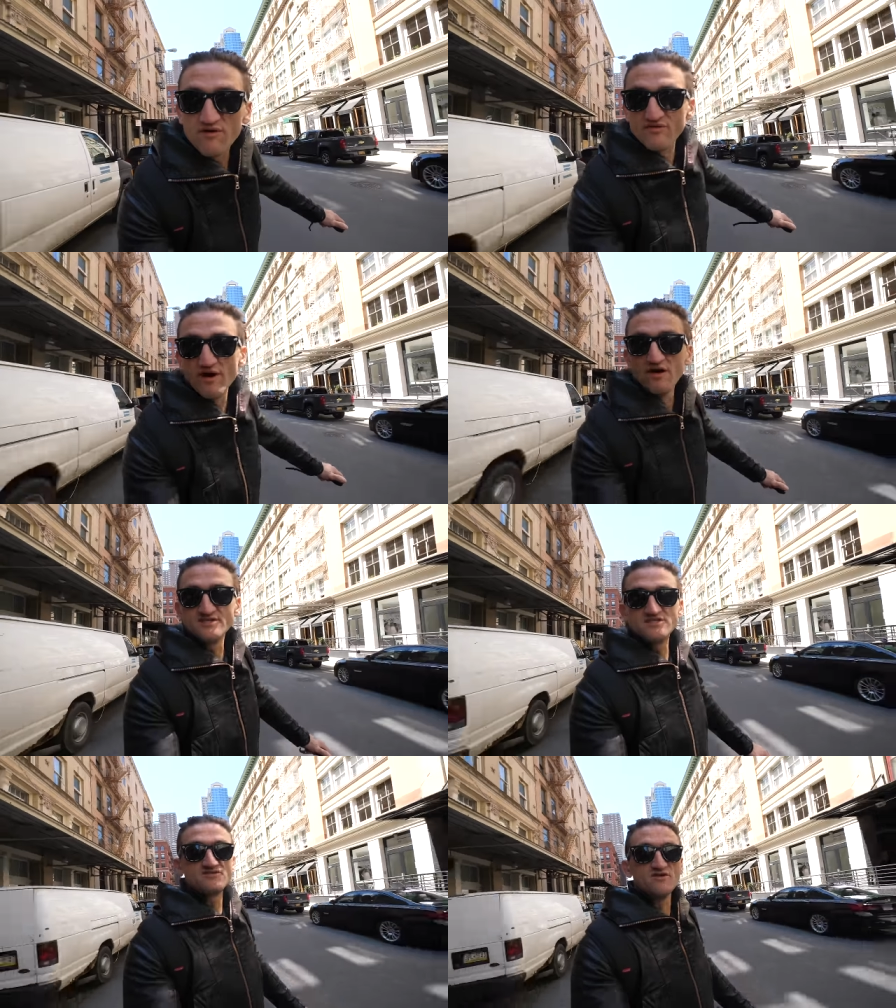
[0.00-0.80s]
but they're all
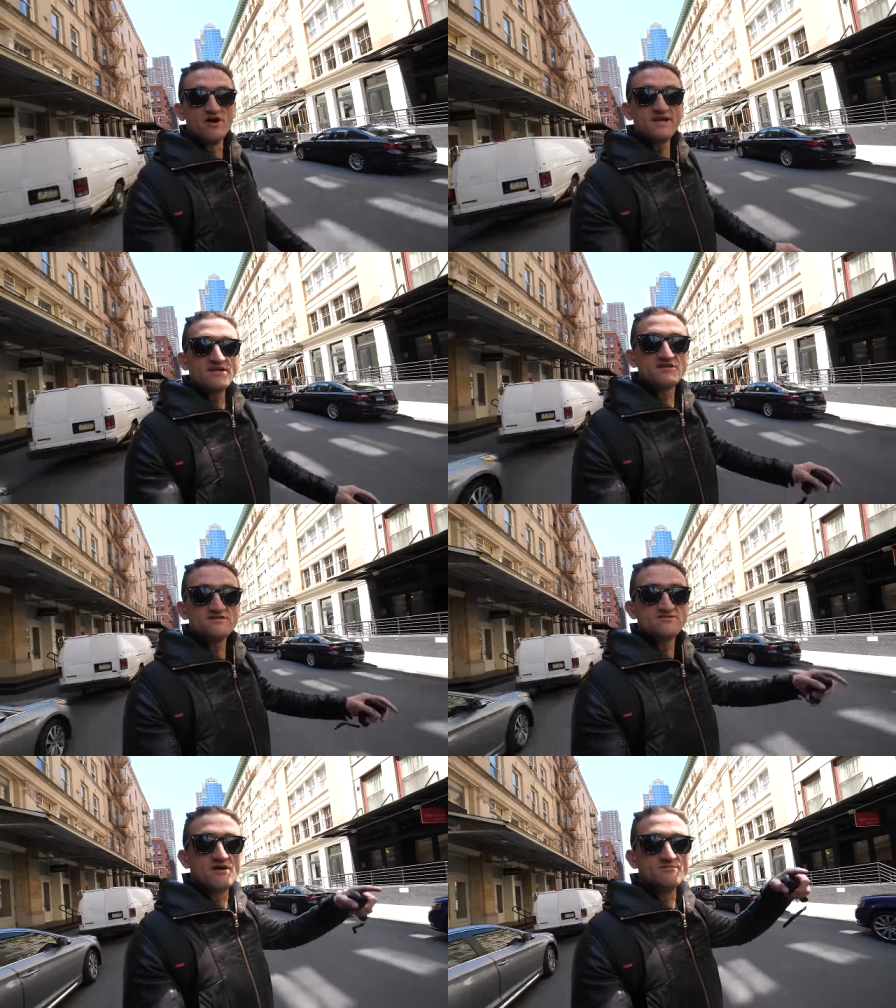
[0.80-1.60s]
destroyed.
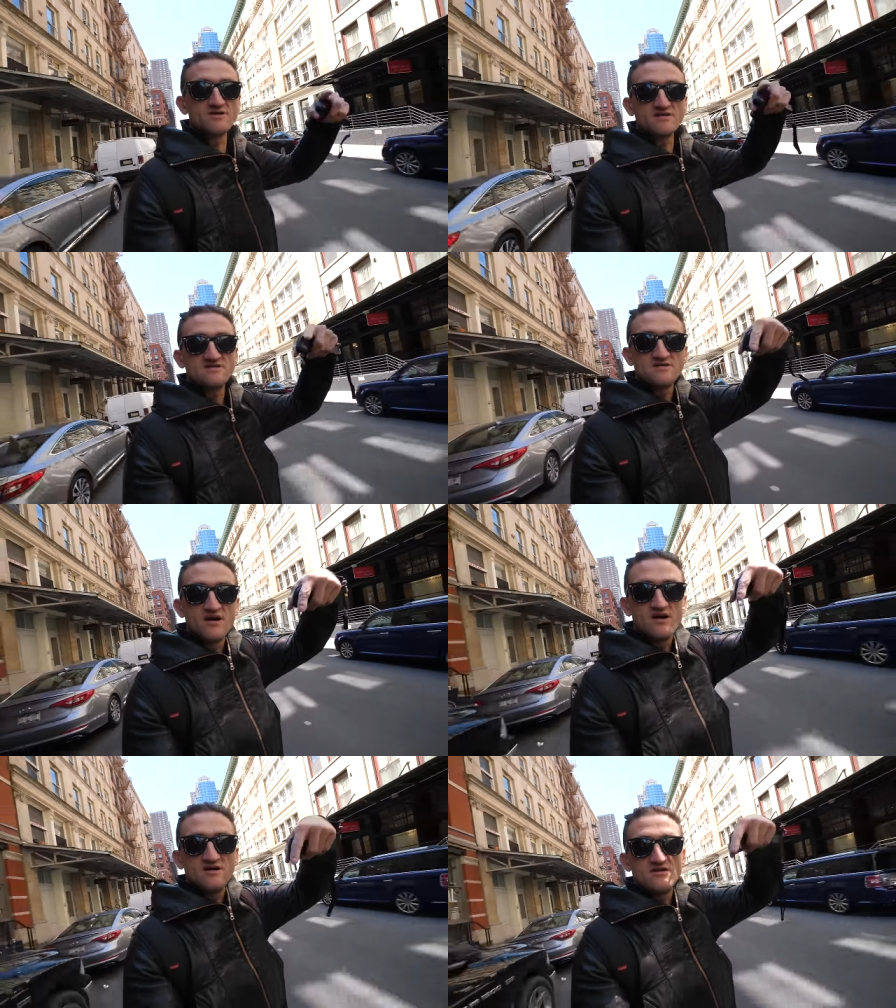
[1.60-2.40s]
So I'm gonna
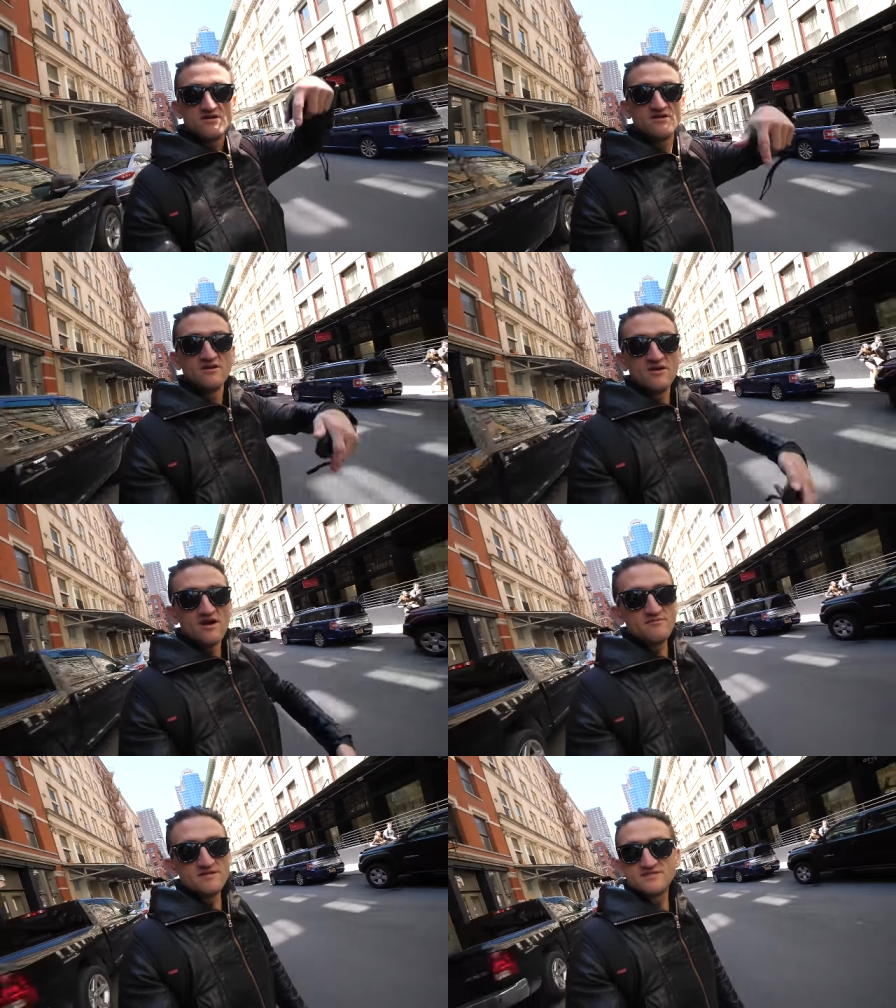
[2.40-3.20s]
start,
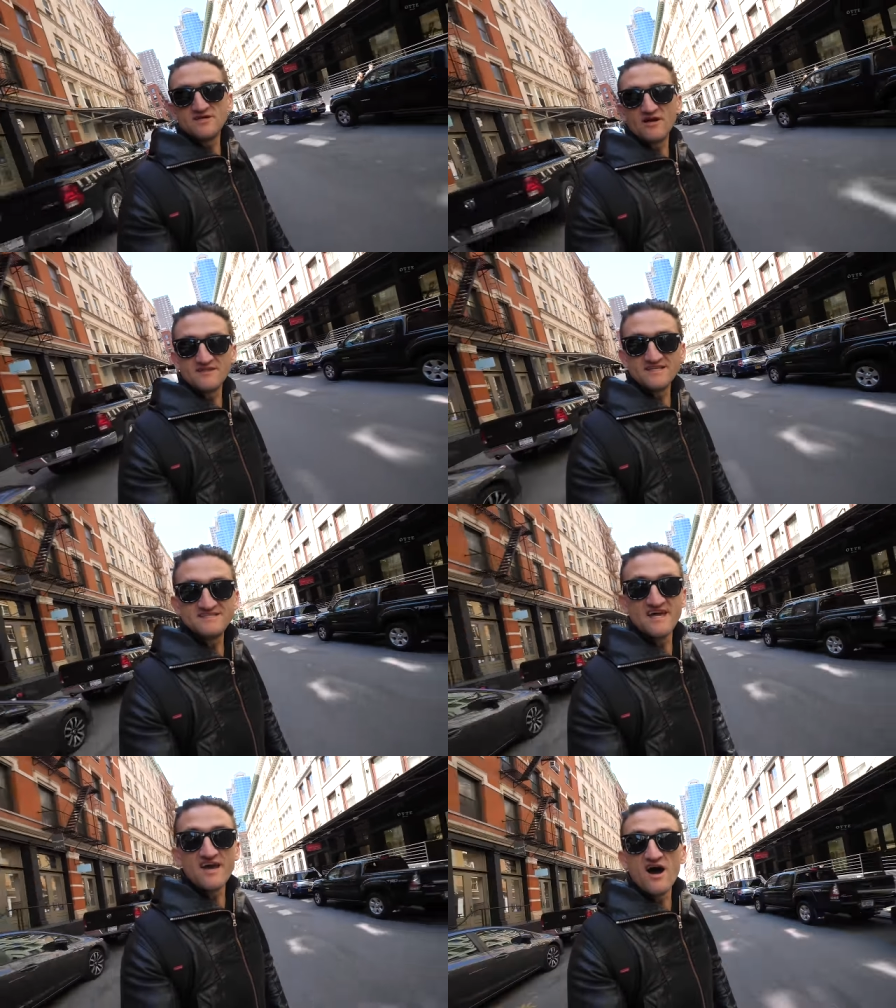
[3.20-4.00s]
I'm gonna start this
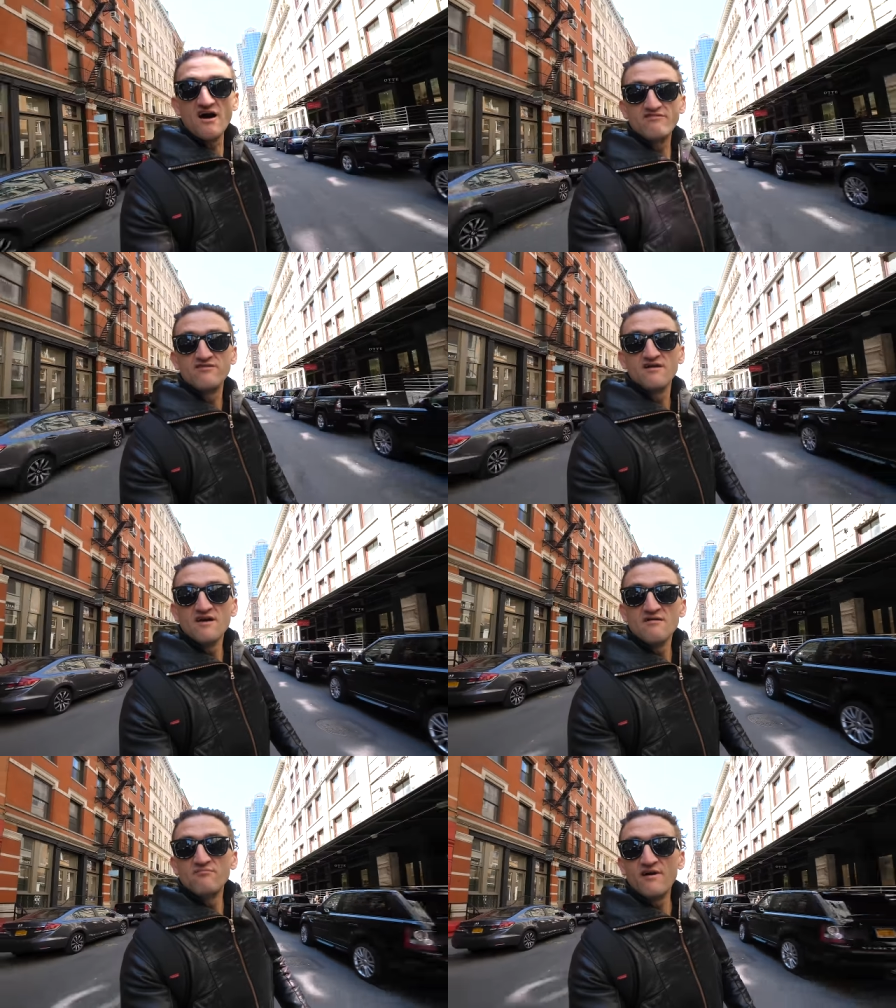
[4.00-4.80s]
day off
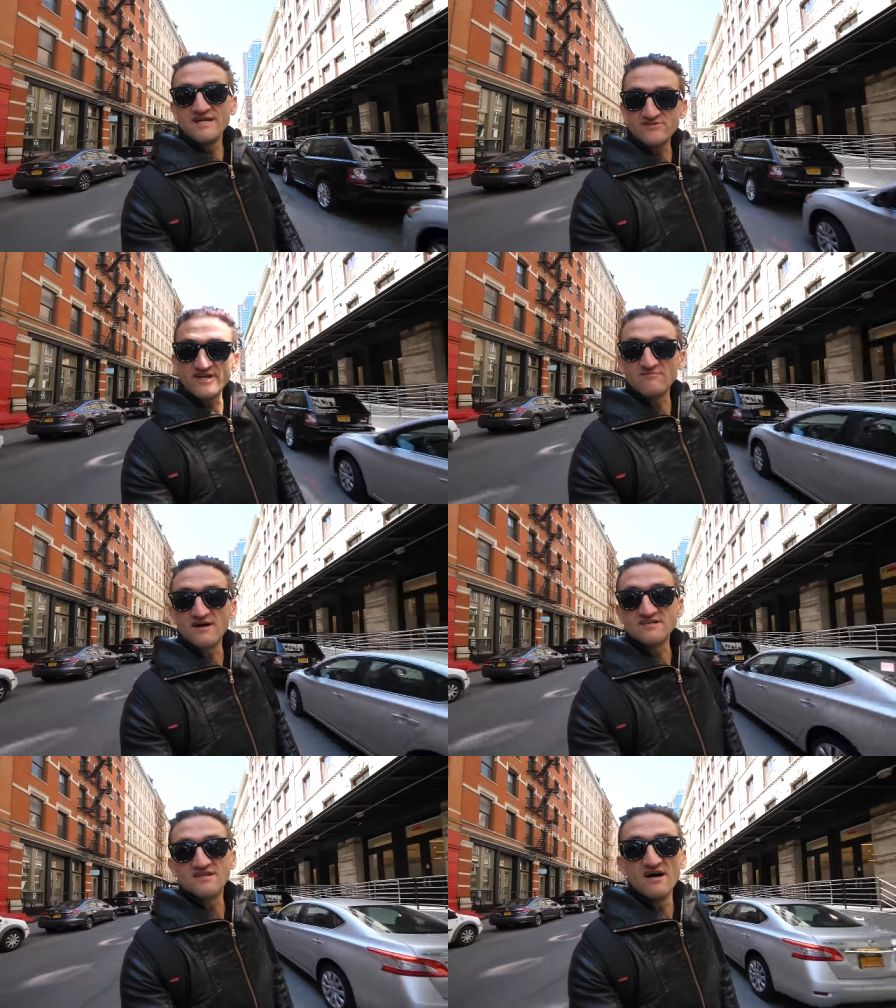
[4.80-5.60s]
by treating
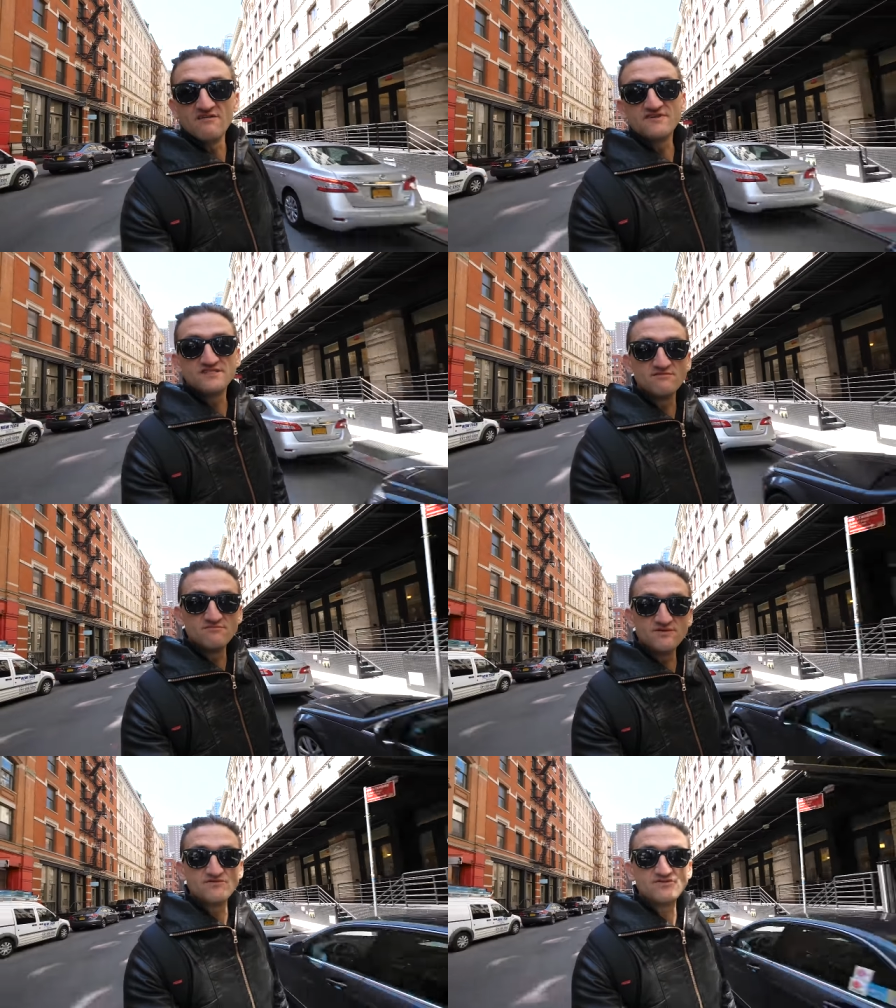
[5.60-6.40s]
myself to some new